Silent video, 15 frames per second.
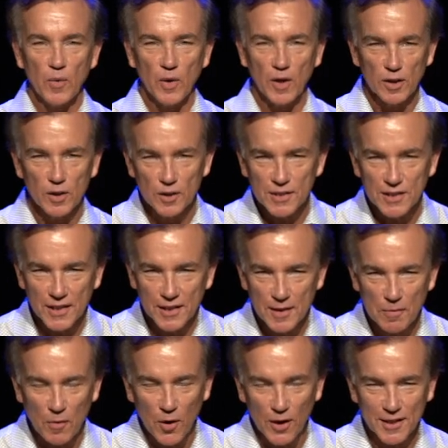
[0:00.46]
Well, a good
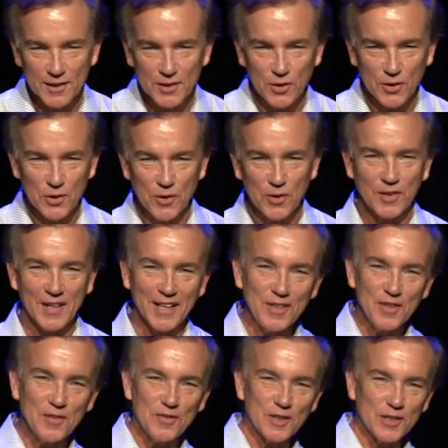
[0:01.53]
Sunday morning to you. Thank
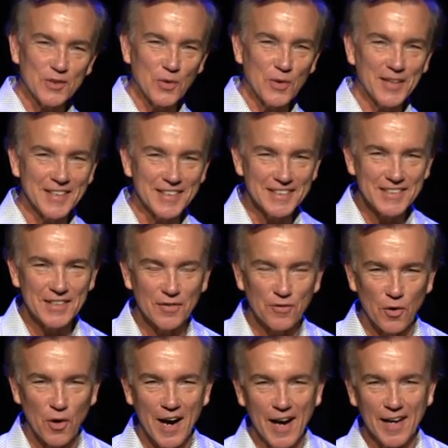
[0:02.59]
you for joining us
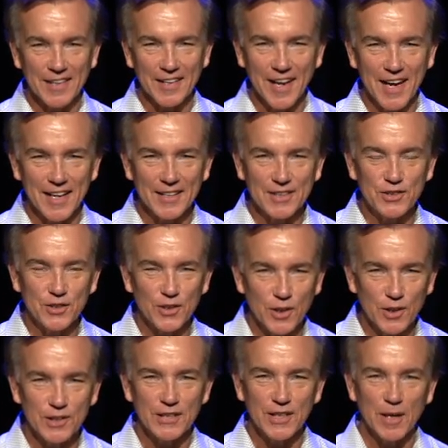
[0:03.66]
for online
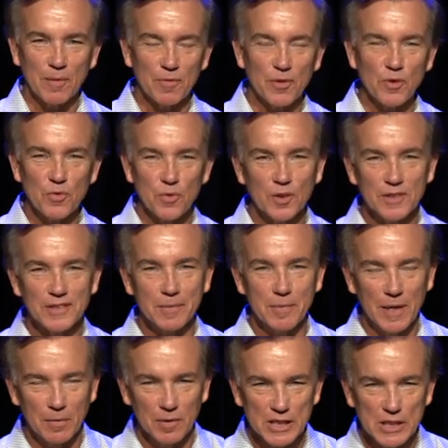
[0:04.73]
church. I'm thrilled to be
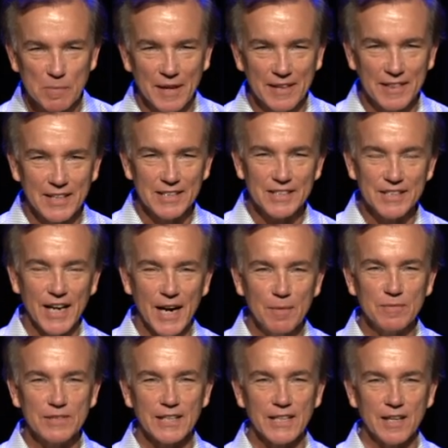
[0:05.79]
able to spend this
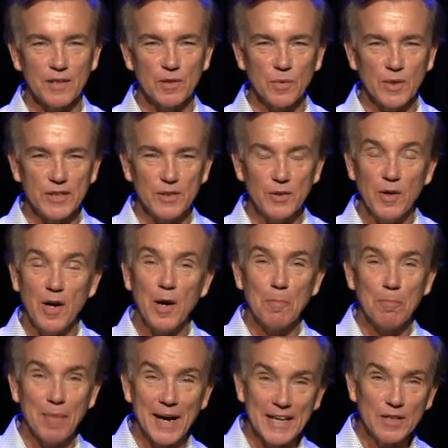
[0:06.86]
time together with you.
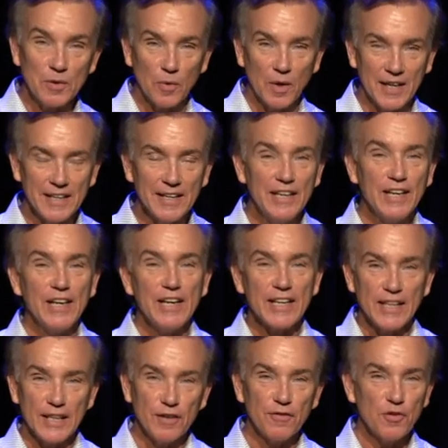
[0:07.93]
By the way,
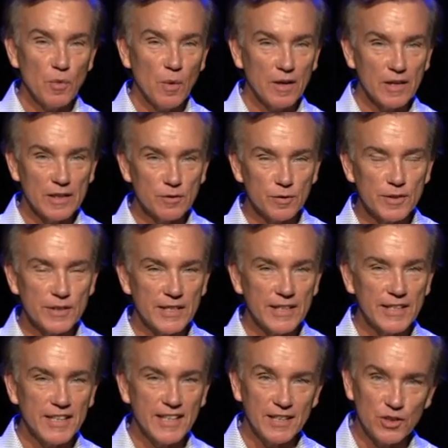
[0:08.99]
if you are
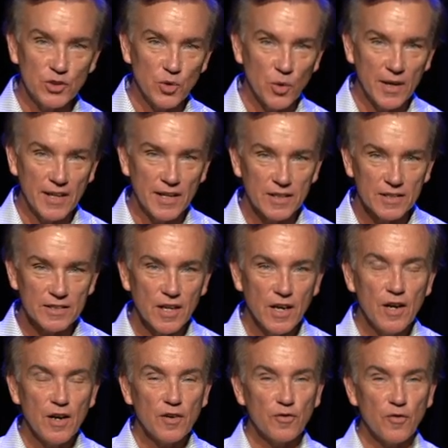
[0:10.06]
interested in joining us
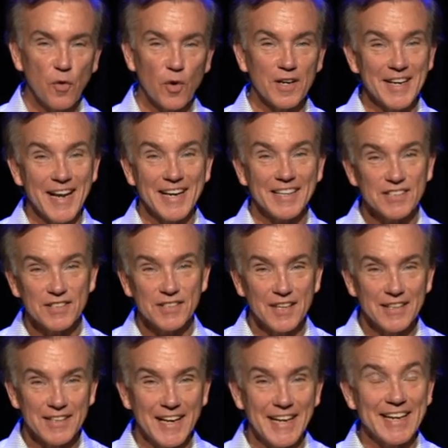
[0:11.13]
for next
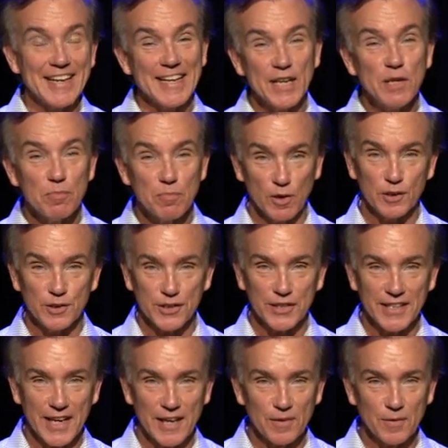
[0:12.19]
Sunday in person
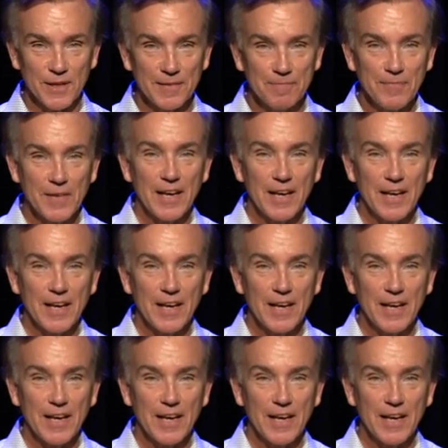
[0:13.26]
gathering